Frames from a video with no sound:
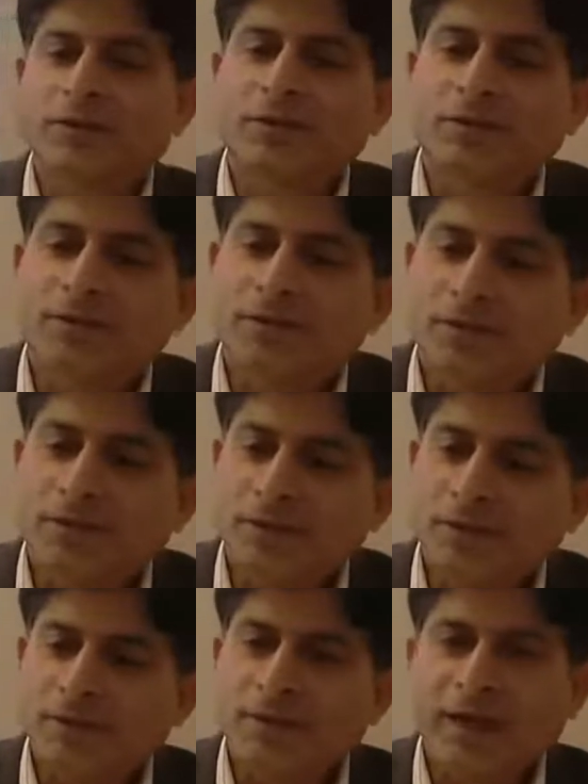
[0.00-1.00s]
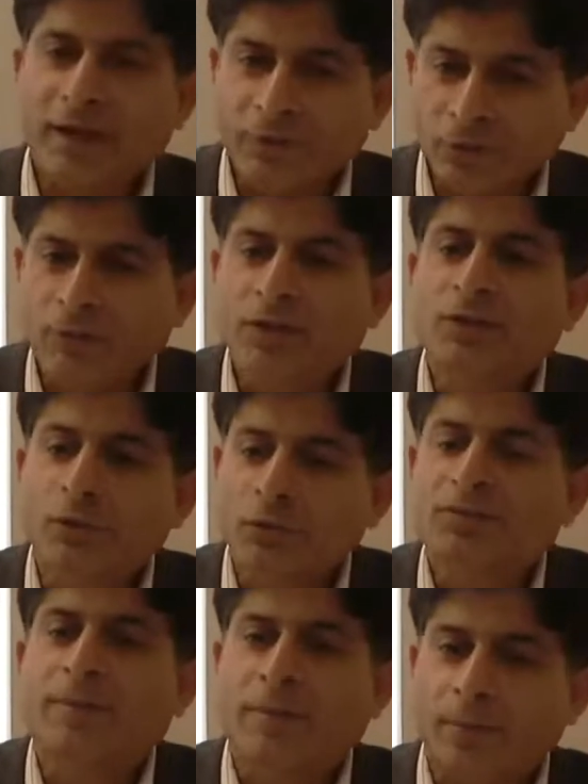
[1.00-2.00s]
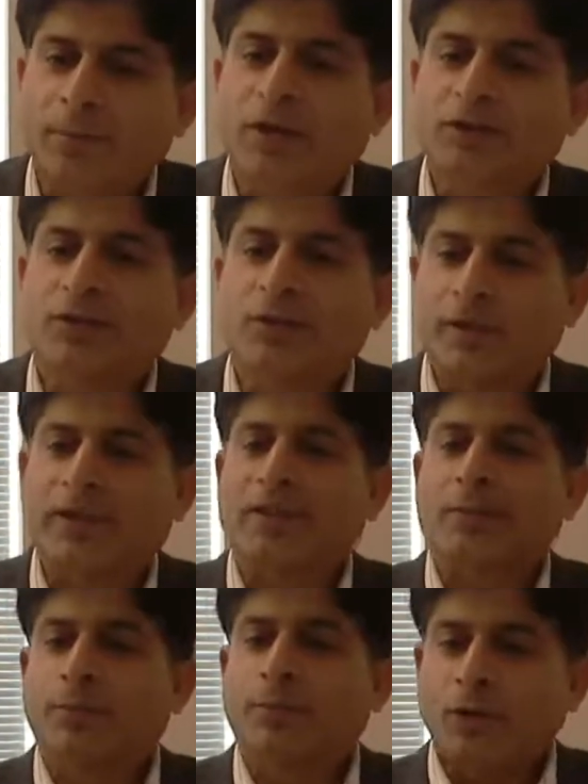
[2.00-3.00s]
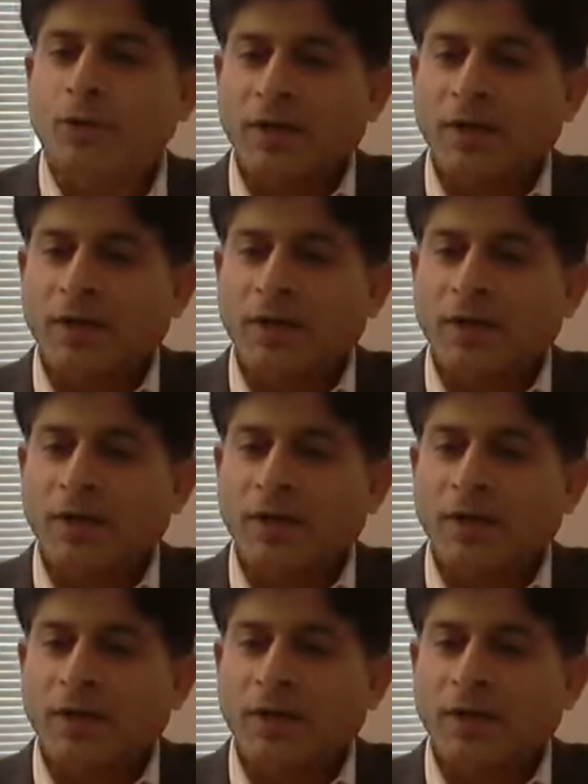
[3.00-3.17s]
they had to do a two-step operation where they put